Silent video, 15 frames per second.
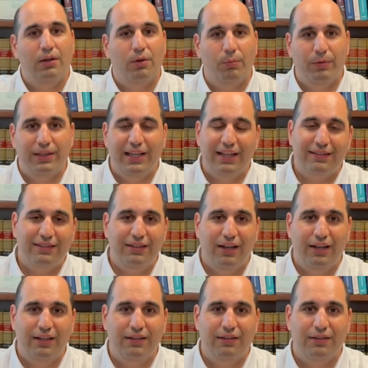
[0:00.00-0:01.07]
When that's
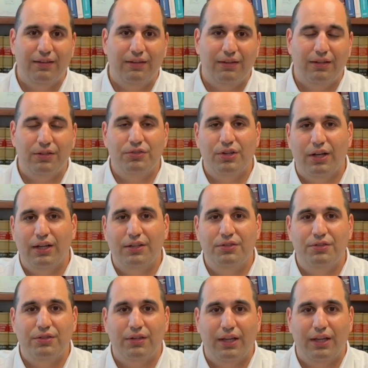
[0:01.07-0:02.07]
done, the judge